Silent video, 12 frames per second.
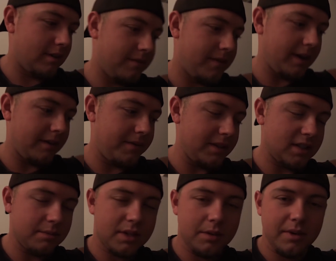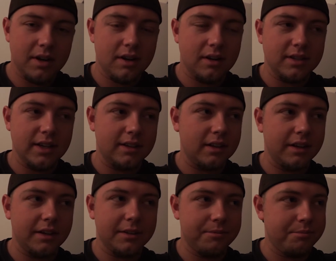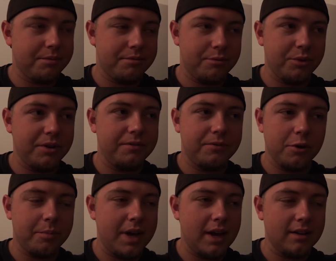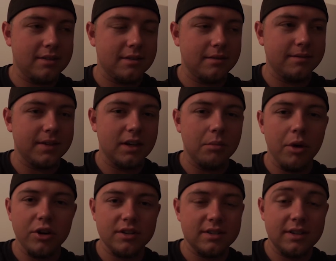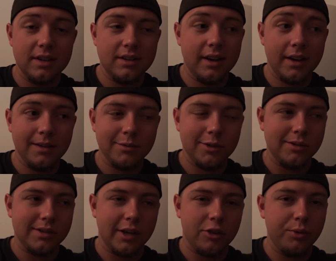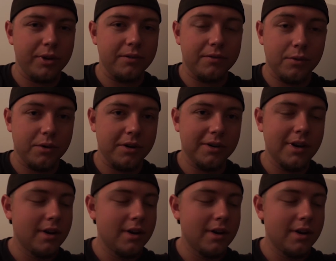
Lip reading: If I feel something coming around, I'll take like 3-4 packets of Emergen-C a day. So it's like 3 or 4